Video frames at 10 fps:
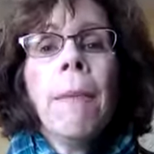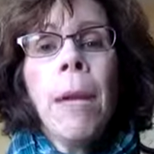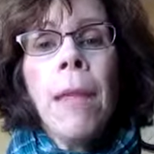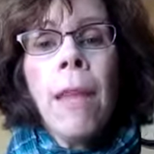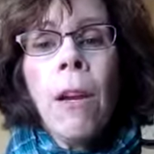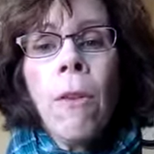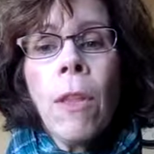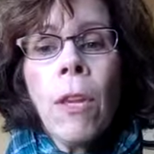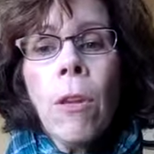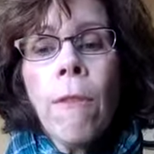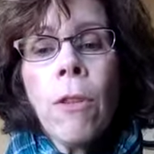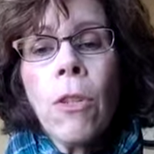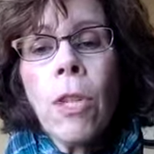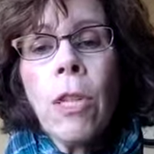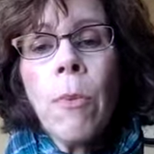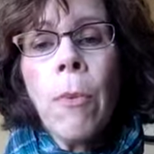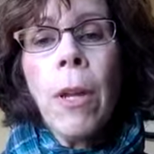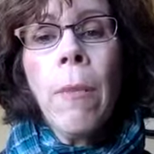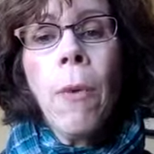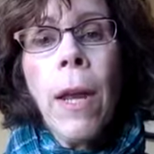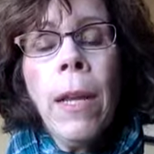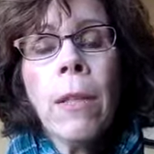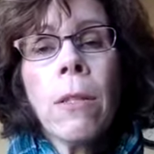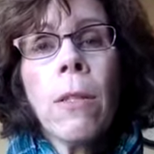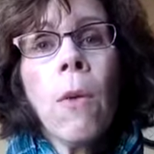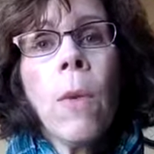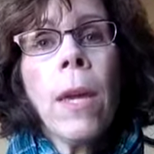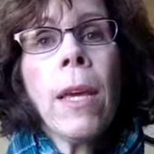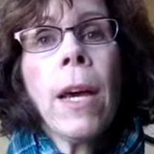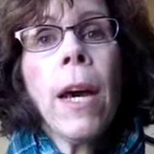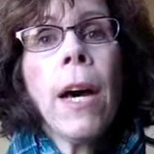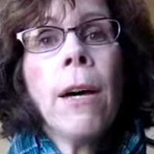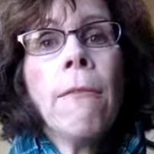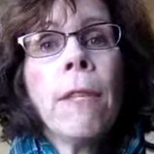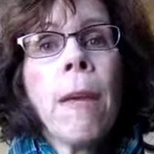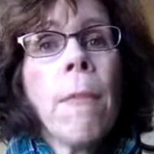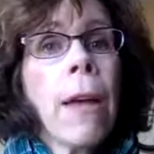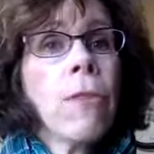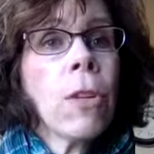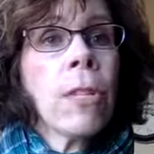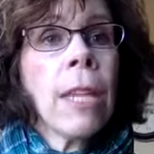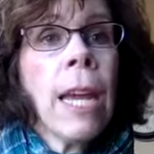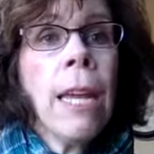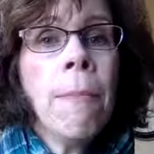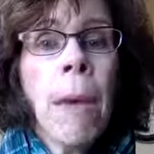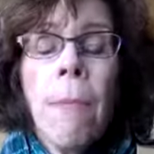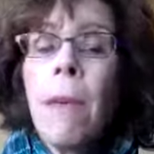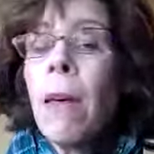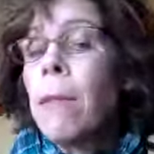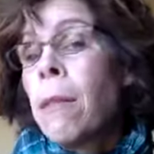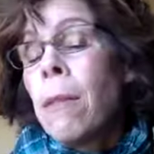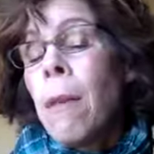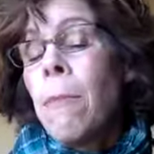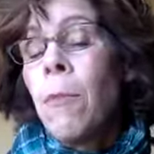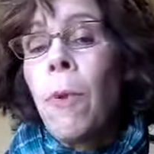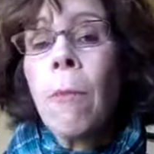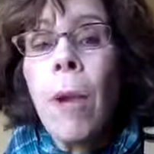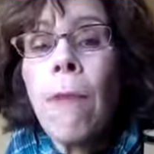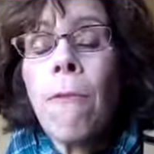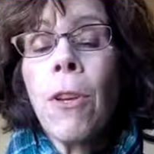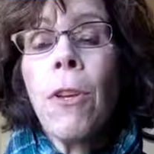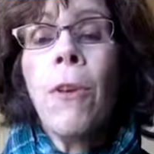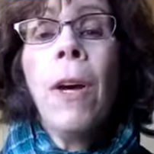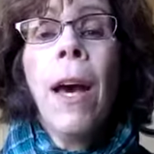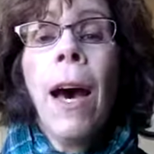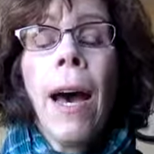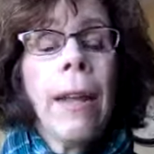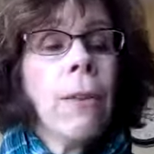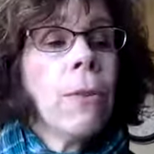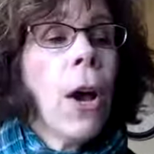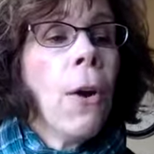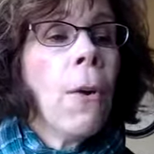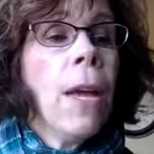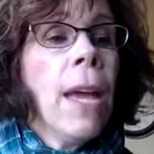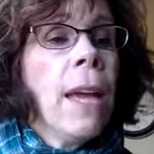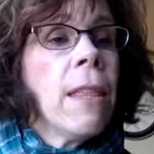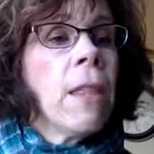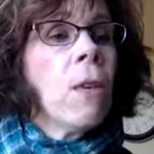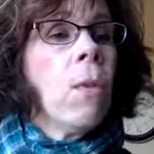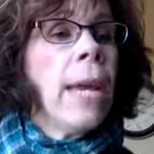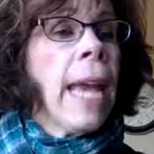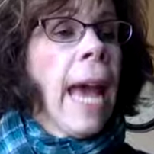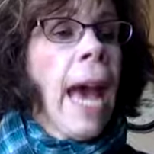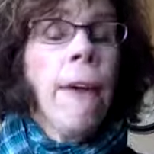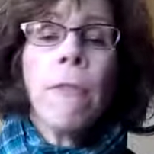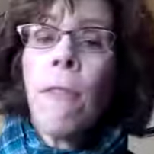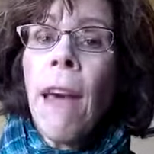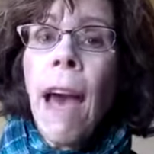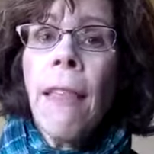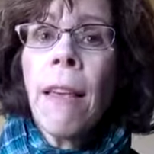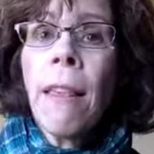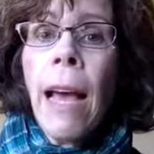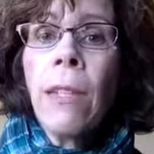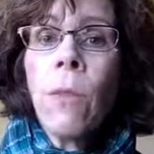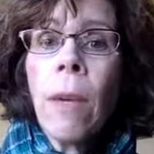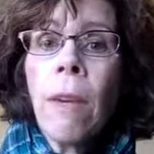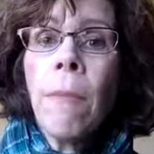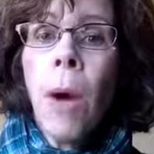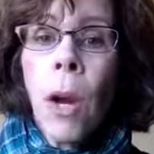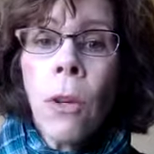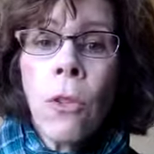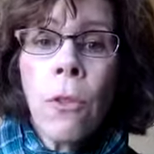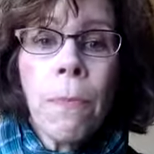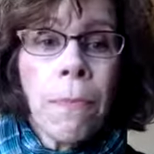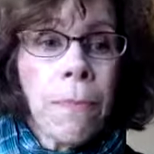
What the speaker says: in there. The university spring break is the week of St. Patrick's Day, and maybe that's the same spring break for you. I don't know. Then the week after that, the last week of March,